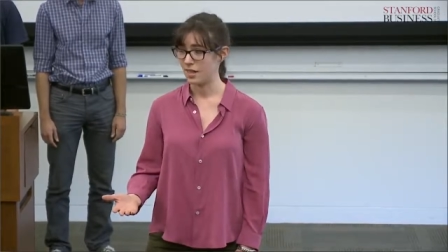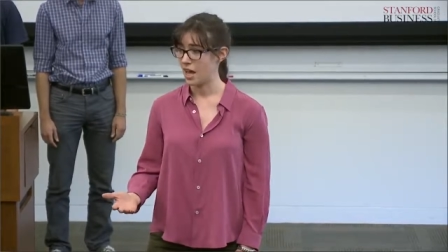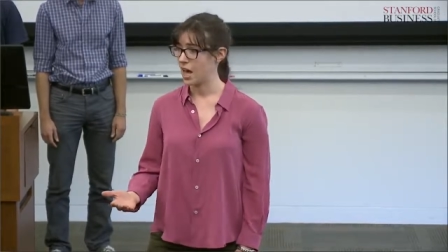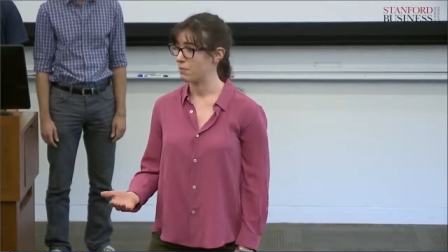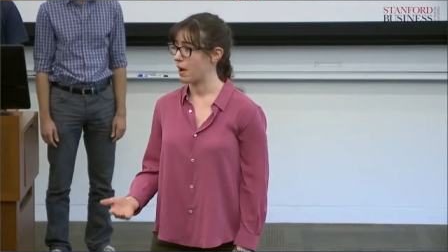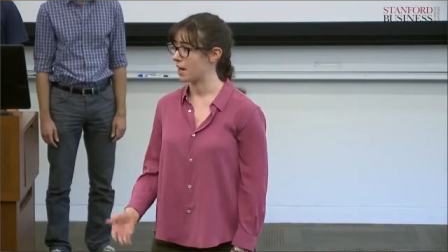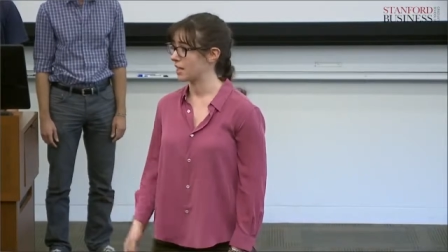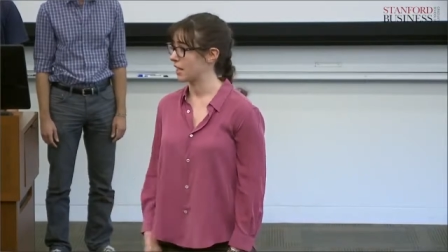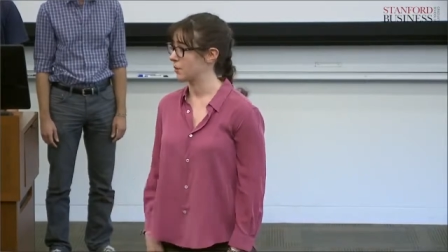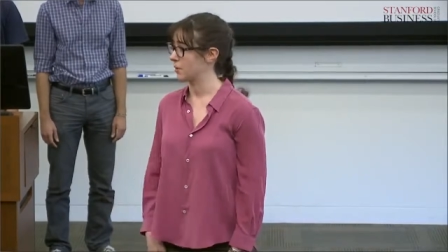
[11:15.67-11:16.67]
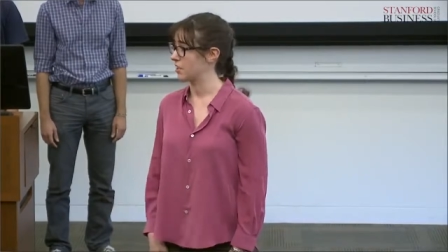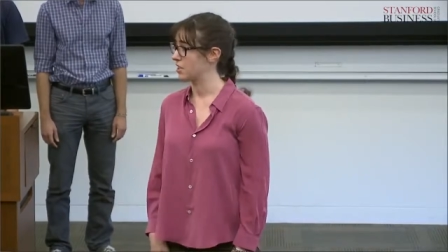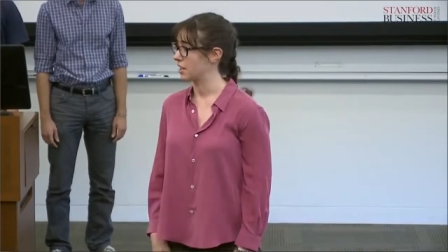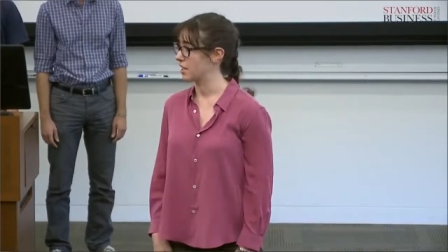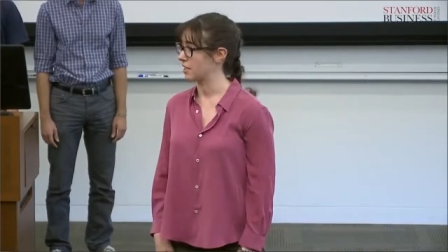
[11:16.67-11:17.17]
and body
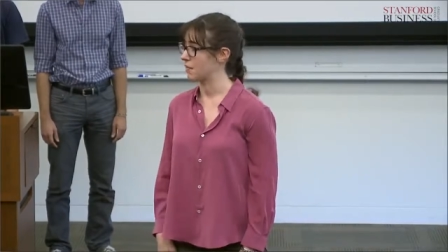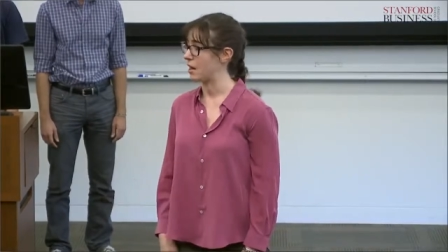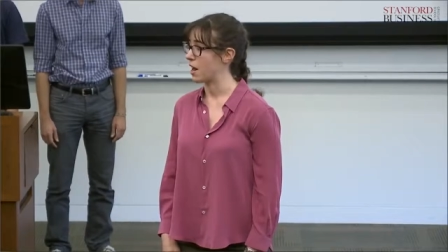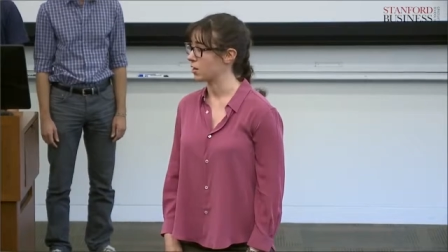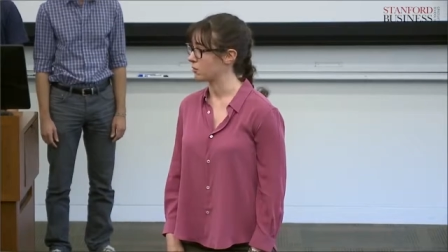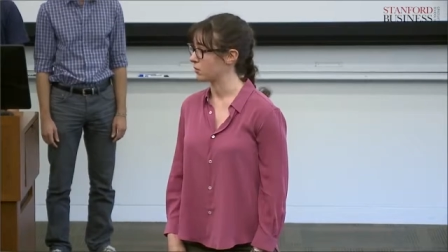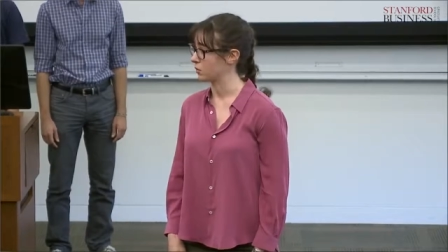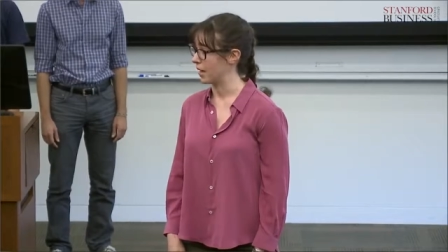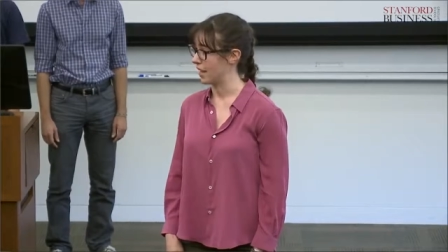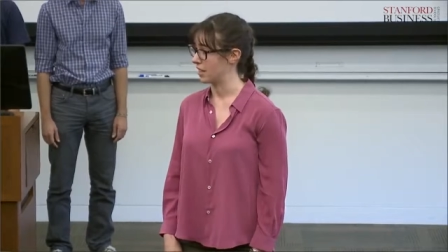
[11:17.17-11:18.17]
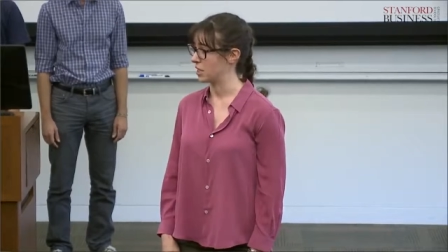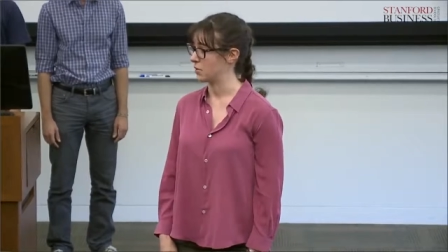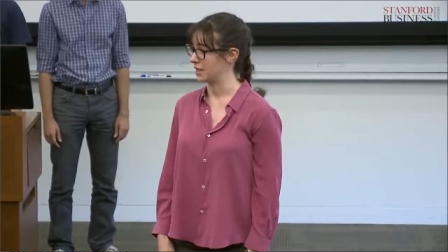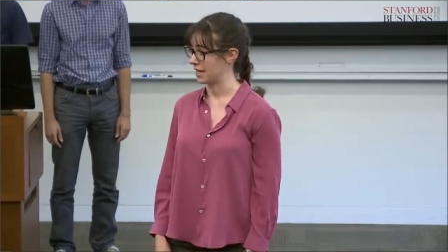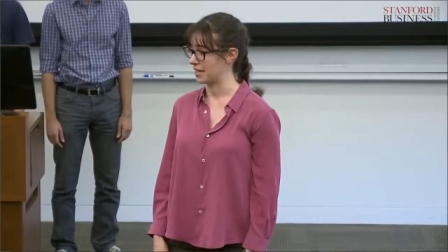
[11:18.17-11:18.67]
language is a powerful way to
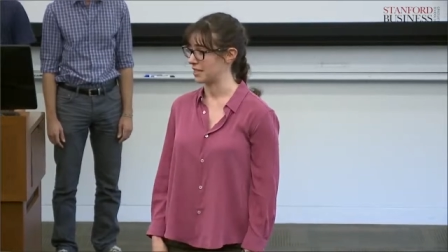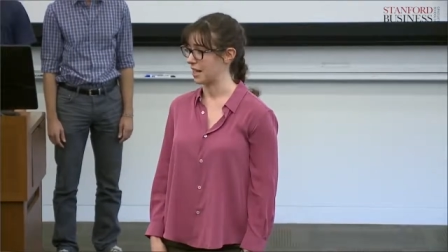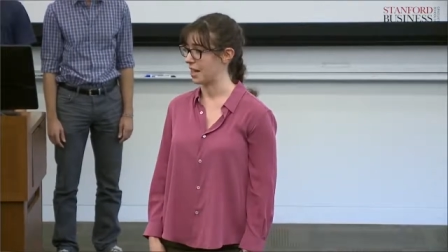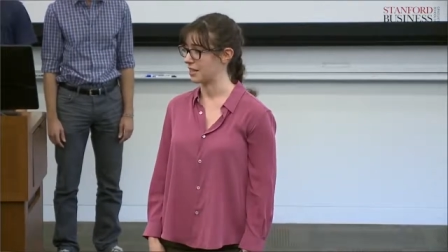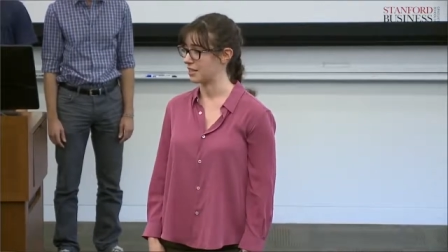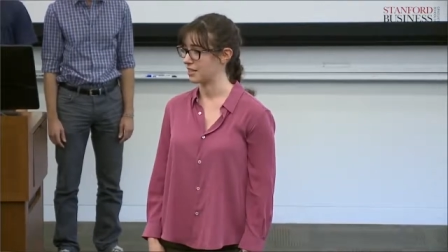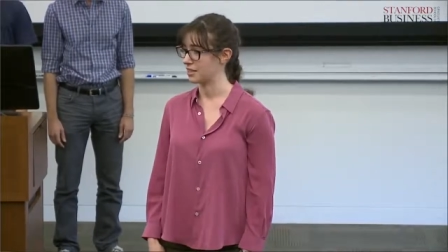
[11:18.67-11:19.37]
assess that.